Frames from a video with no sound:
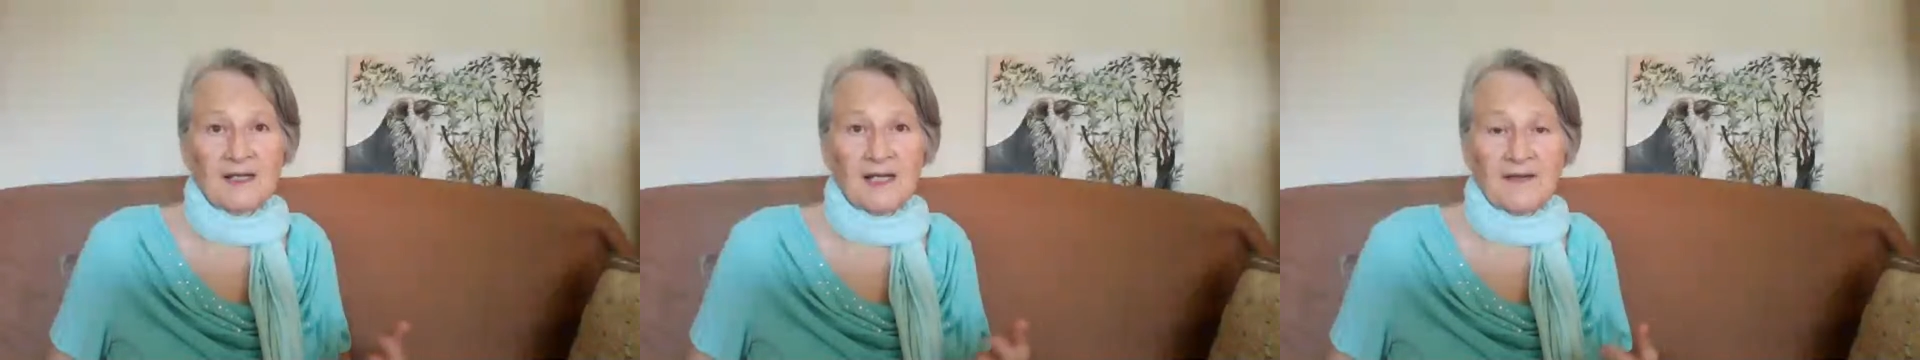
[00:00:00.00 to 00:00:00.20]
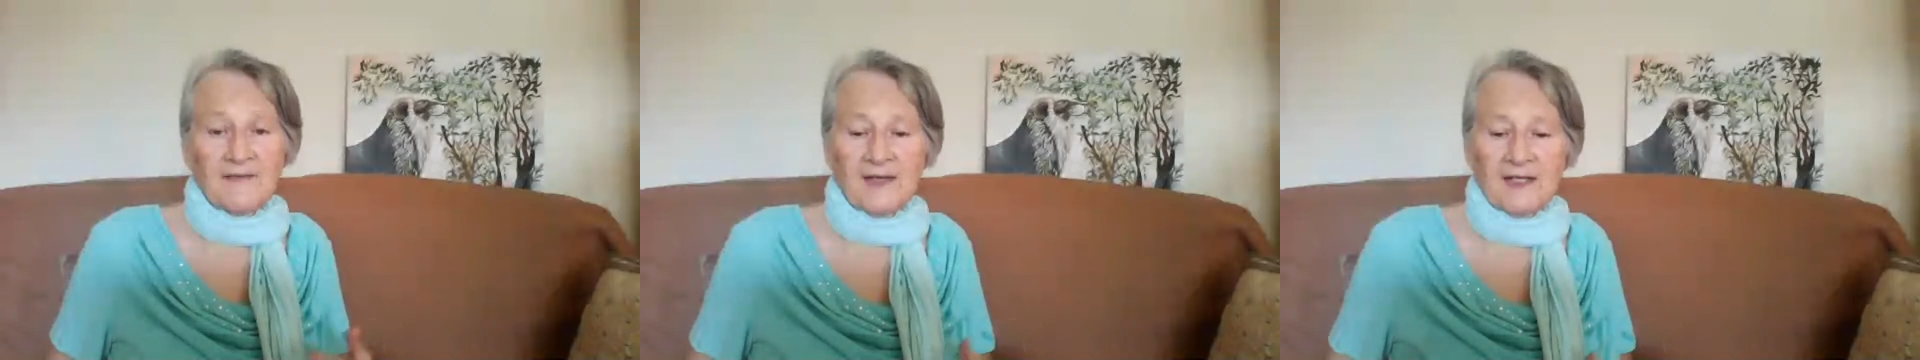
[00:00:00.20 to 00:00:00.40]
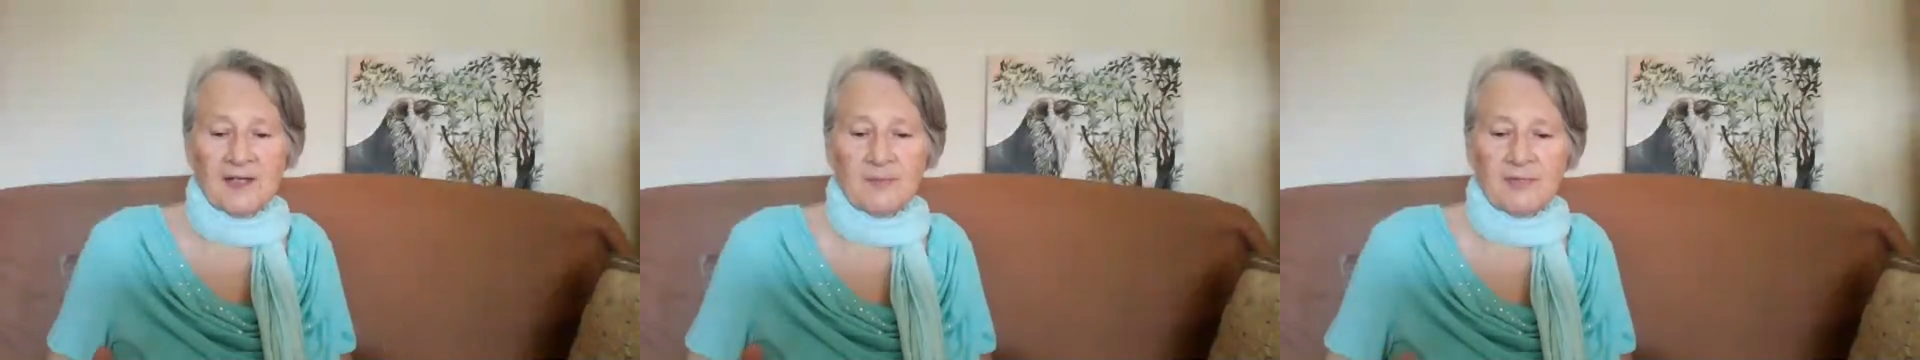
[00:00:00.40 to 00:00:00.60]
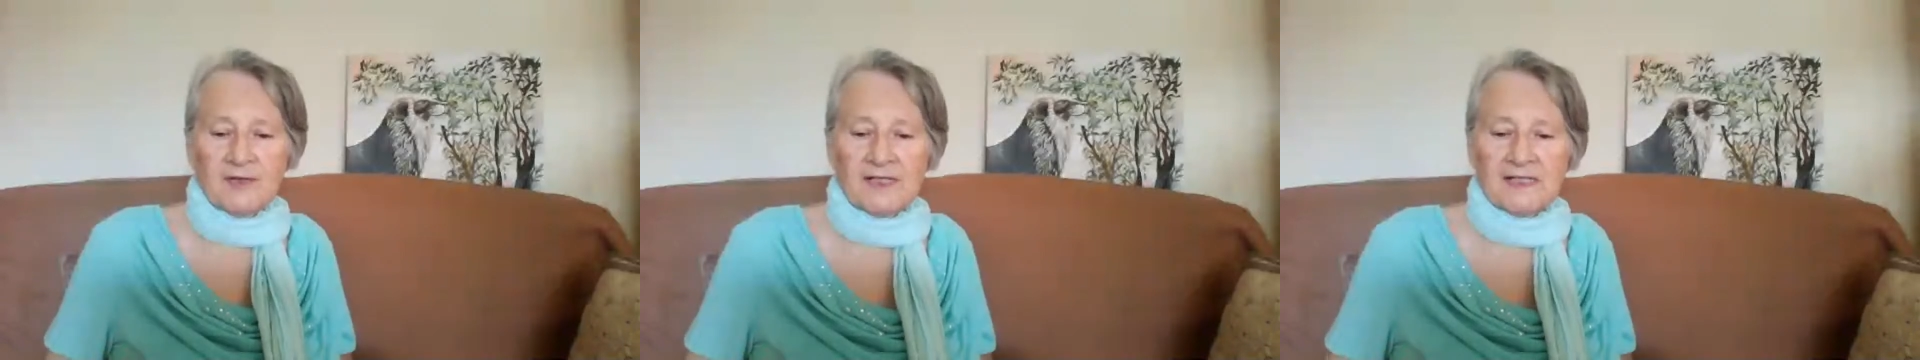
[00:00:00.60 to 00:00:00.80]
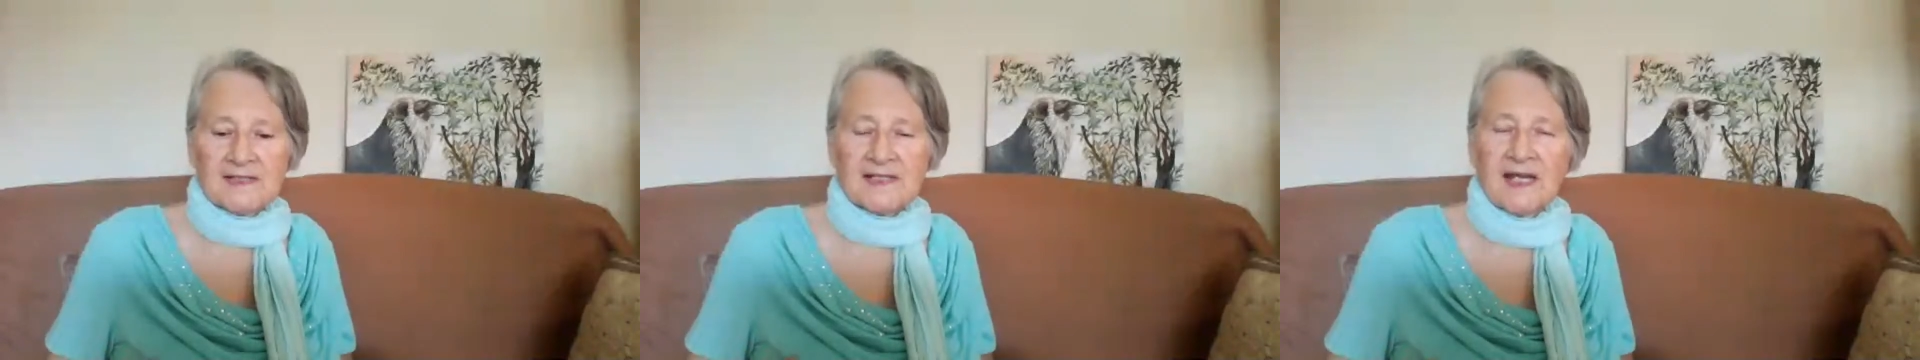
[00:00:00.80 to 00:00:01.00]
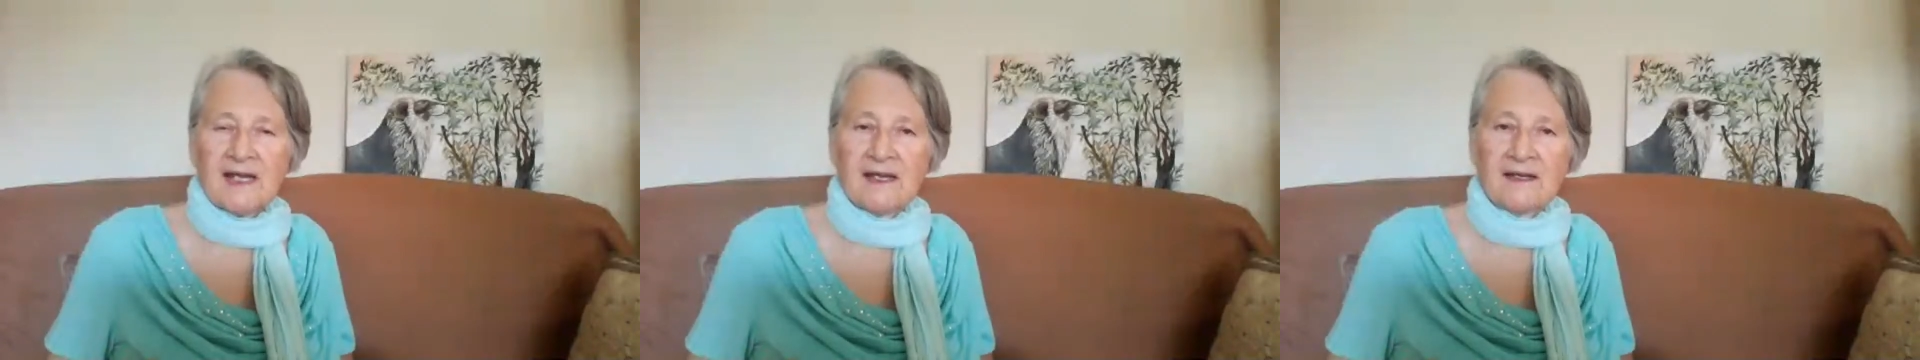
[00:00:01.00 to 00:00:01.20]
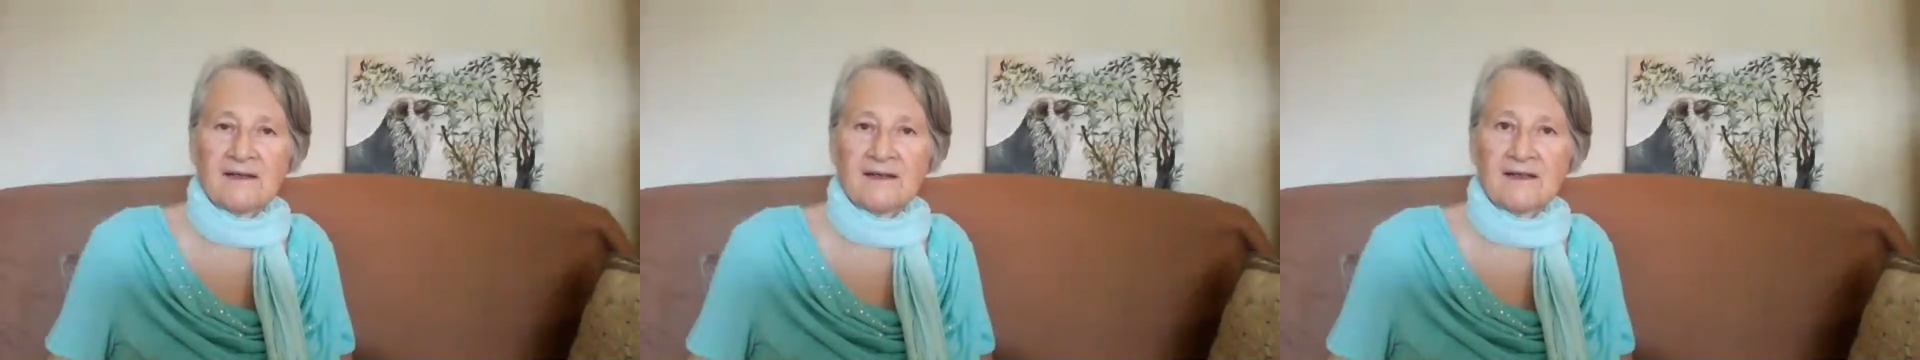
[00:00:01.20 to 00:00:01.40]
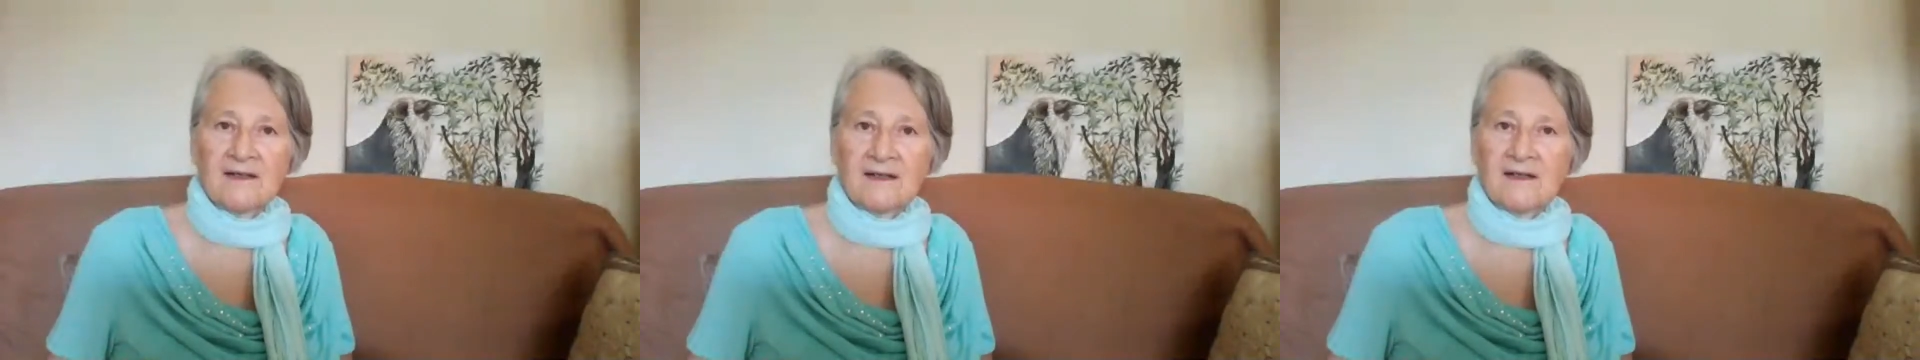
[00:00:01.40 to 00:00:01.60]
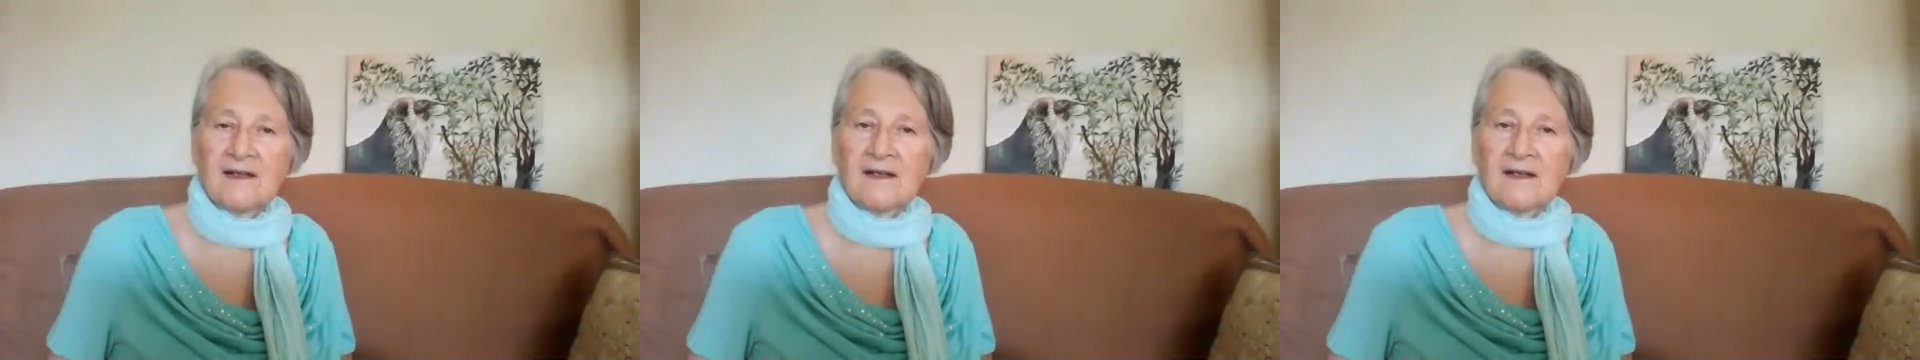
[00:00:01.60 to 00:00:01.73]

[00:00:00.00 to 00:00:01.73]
And then he put his hand